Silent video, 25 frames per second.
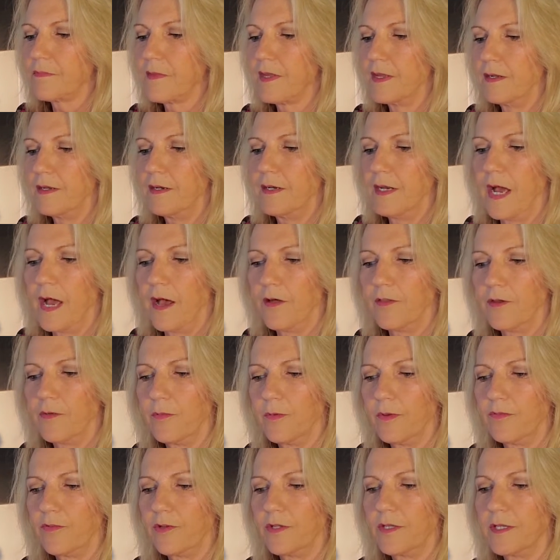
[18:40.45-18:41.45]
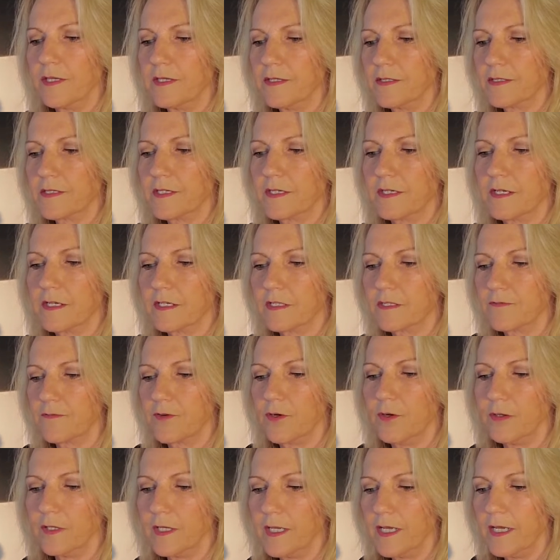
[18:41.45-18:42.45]
Now that we've cleansed and
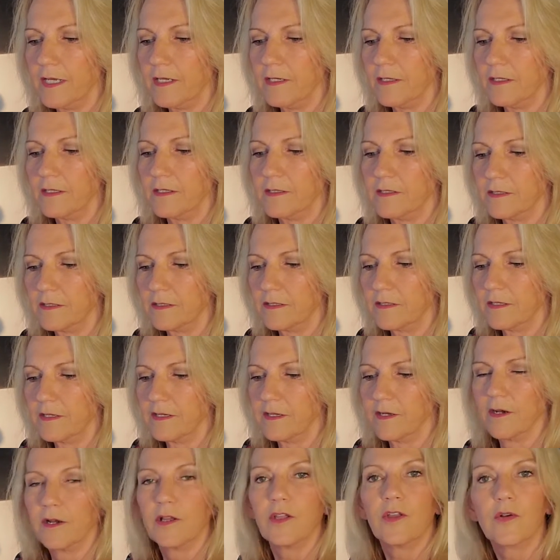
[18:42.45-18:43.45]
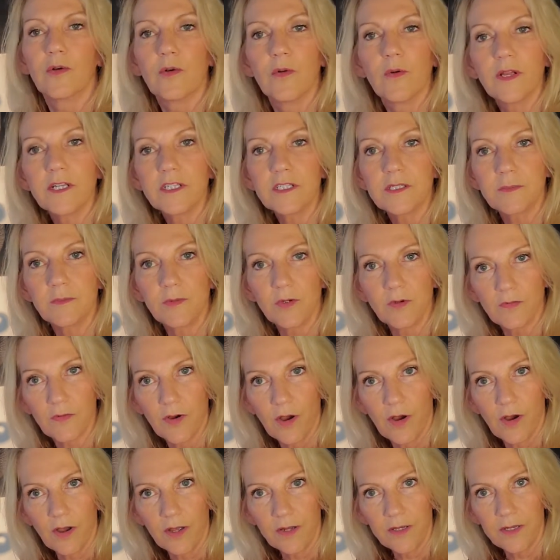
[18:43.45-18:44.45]
exfoliated, you're going to move
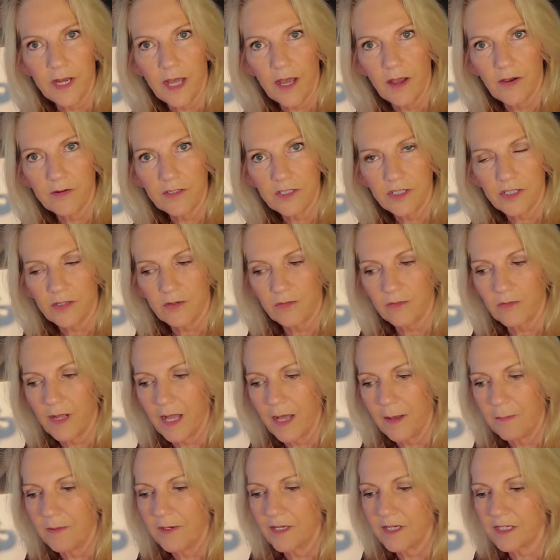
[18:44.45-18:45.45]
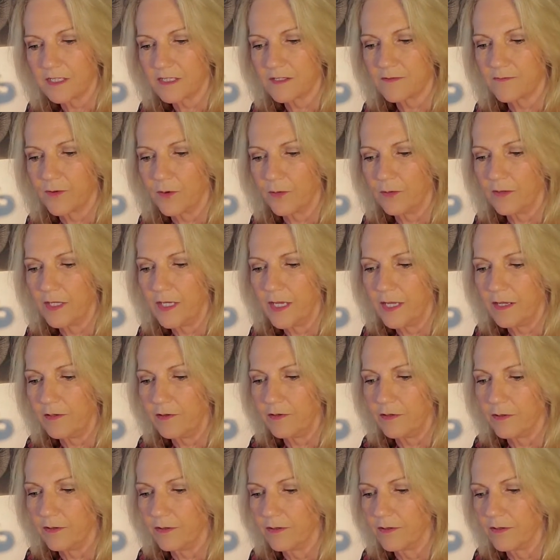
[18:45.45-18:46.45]
on now to the rapid
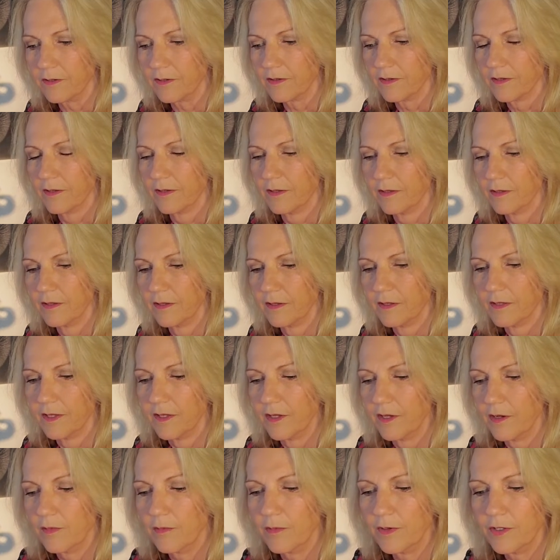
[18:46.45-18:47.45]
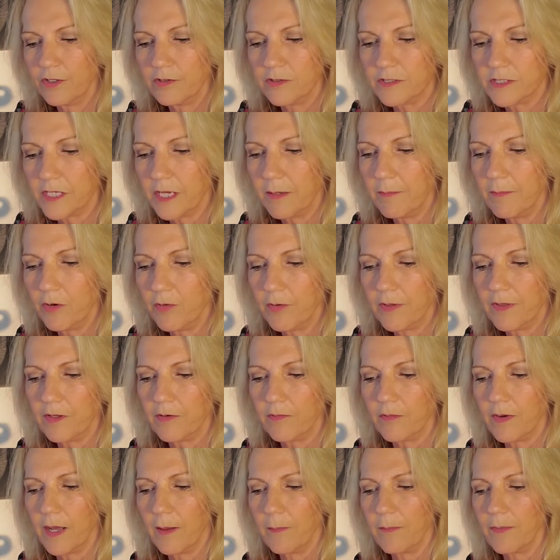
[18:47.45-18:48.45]
exfoliator. When you're demoing the
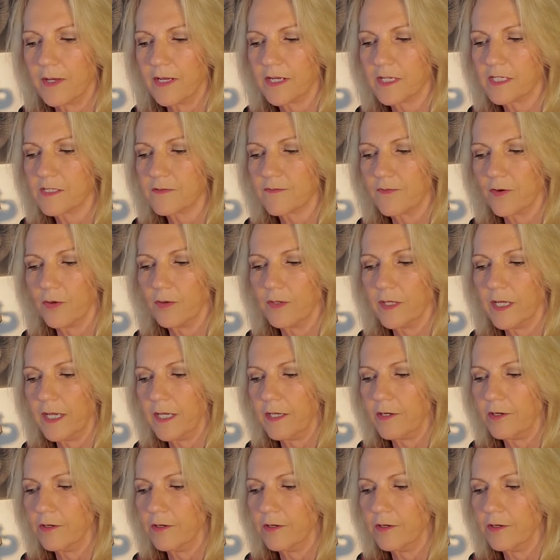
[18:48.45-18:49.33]
rapid exfoliator,